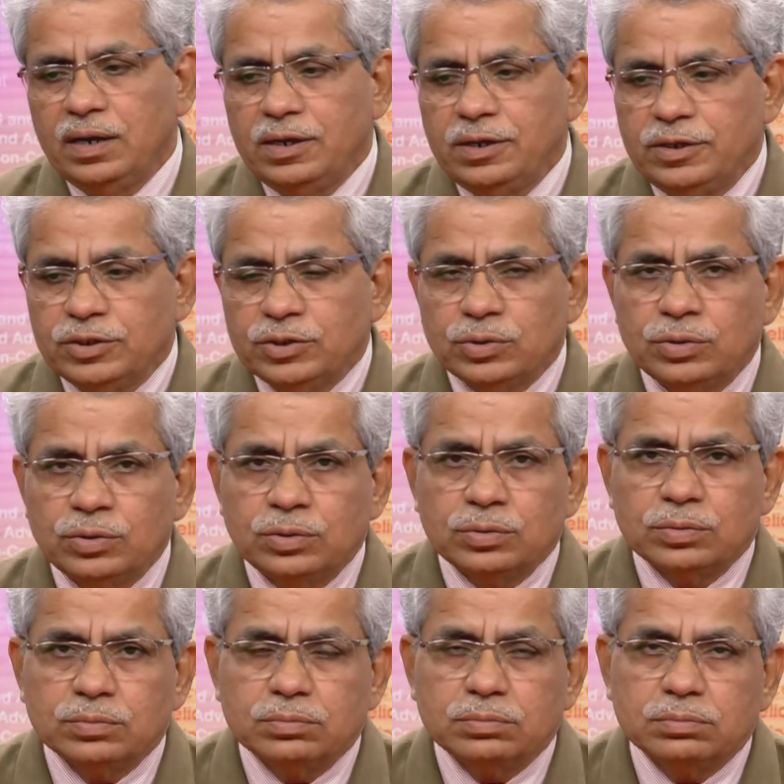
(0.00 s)
So
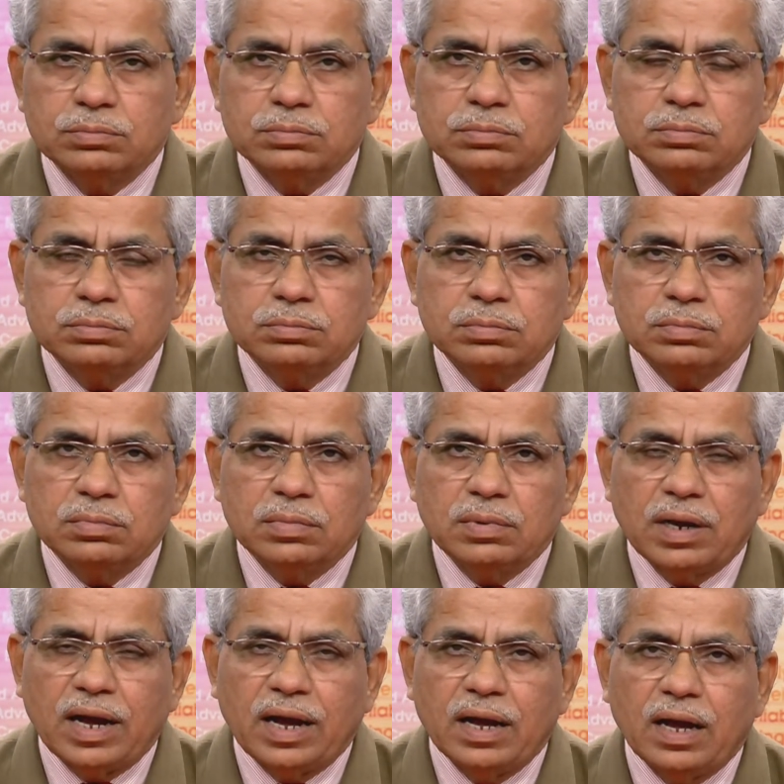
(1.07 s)

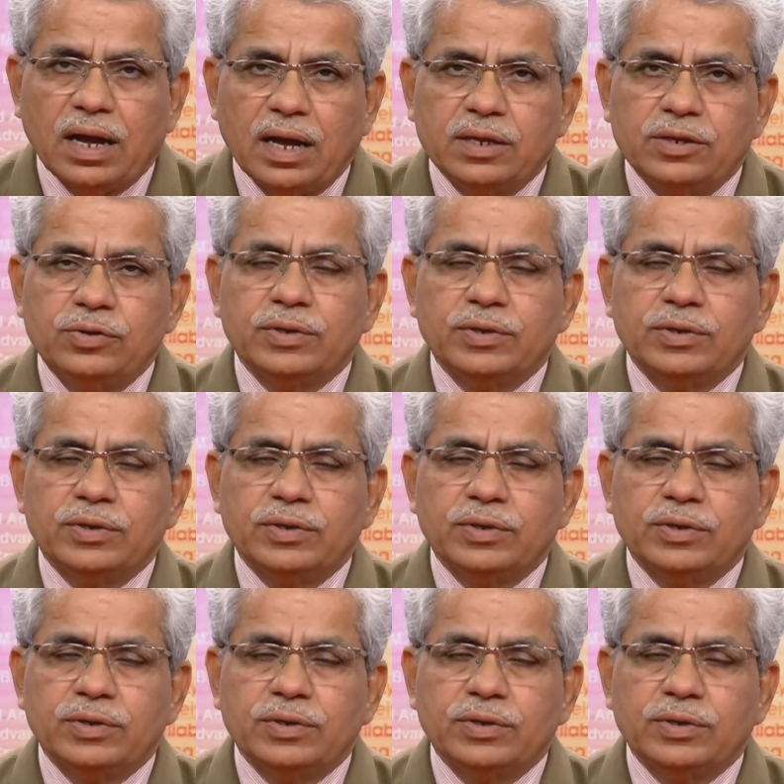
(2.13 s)
you